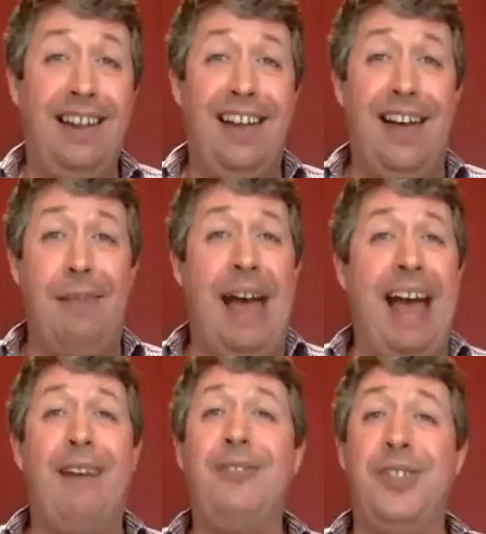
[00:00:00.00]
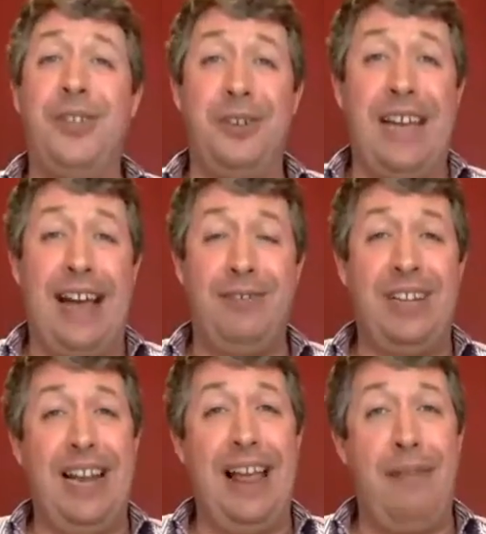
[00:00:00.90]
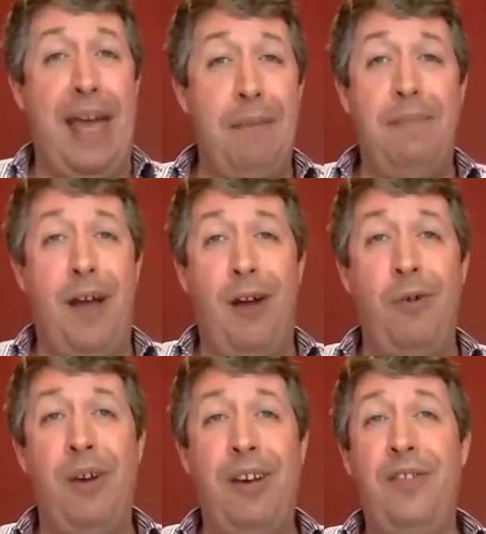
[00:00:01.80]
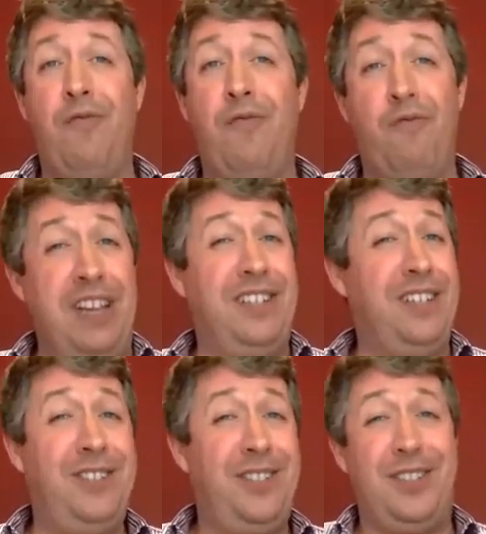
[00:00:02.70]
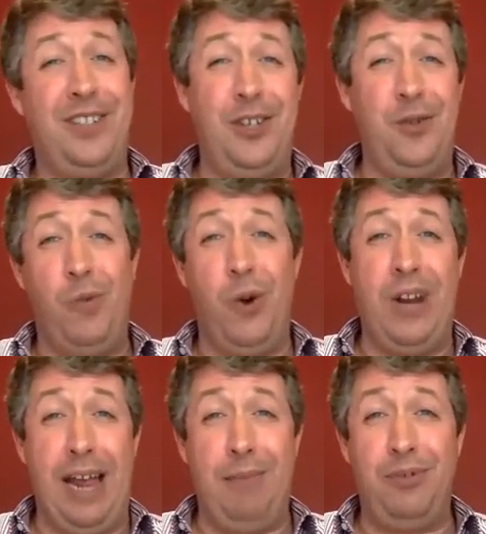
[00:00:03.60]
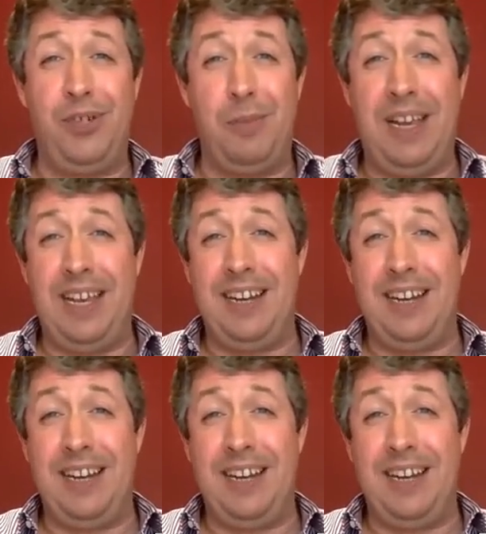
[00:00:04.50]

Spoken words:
how to let them know the reasons that you weren't able to make it